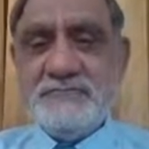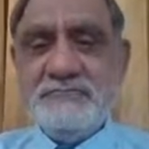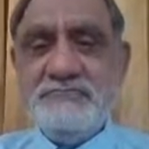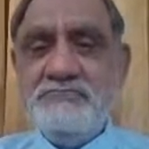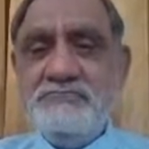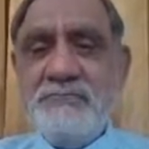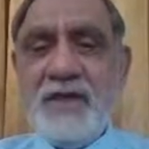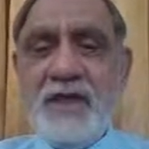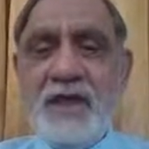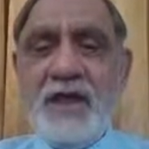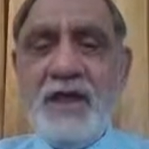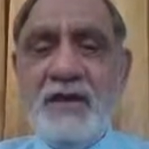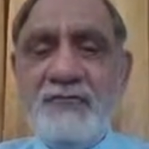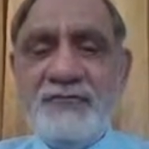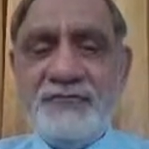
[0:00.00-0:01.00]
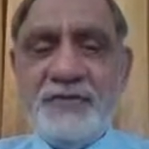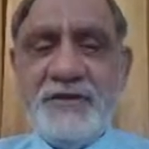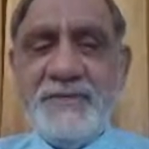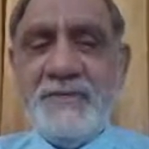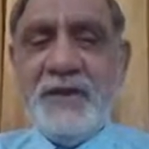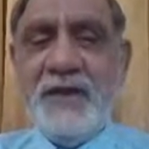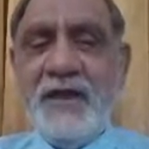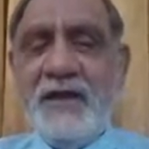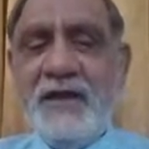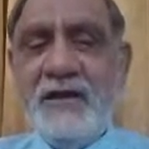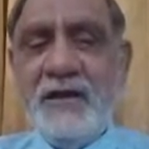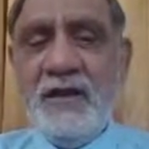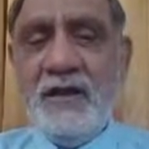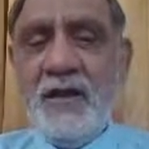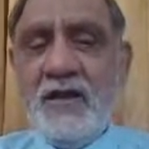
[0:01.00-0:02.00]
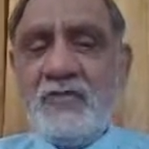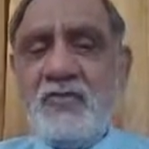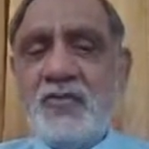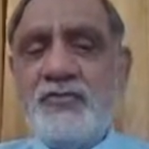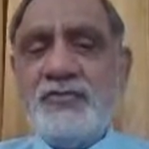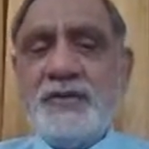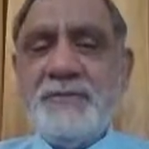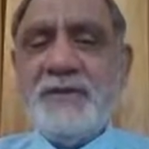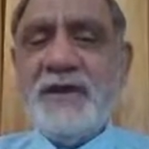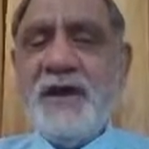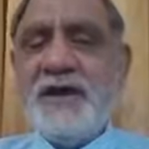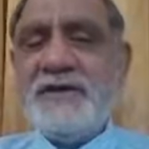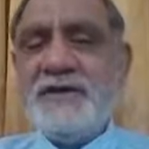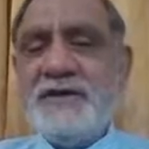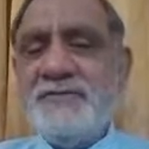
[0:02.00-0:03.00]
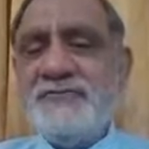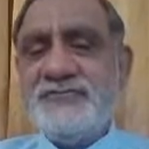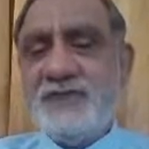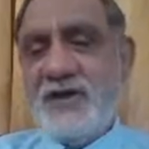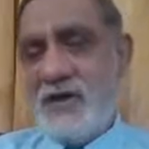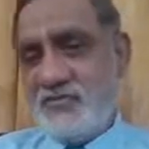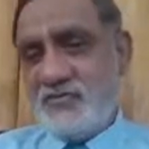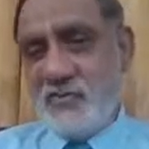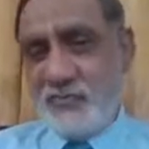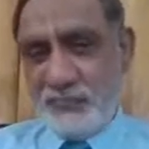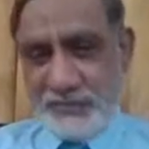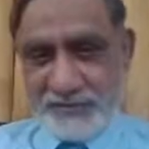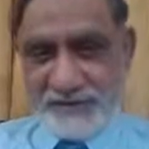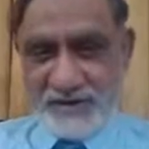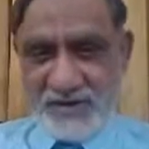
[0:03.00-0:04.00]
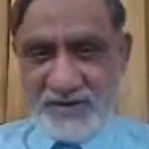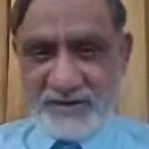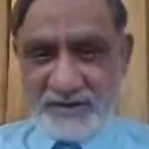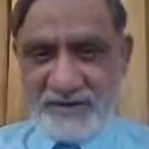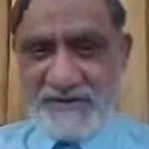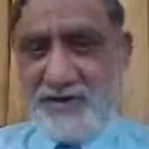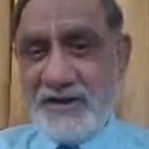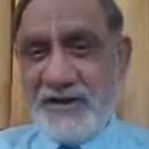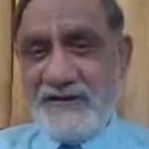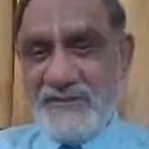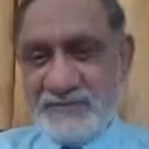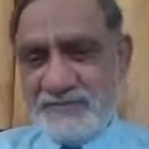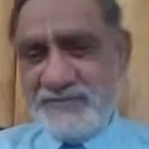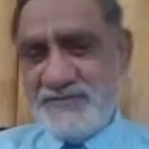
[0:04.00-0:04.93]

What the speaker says: male, female, countable items, non-countable items.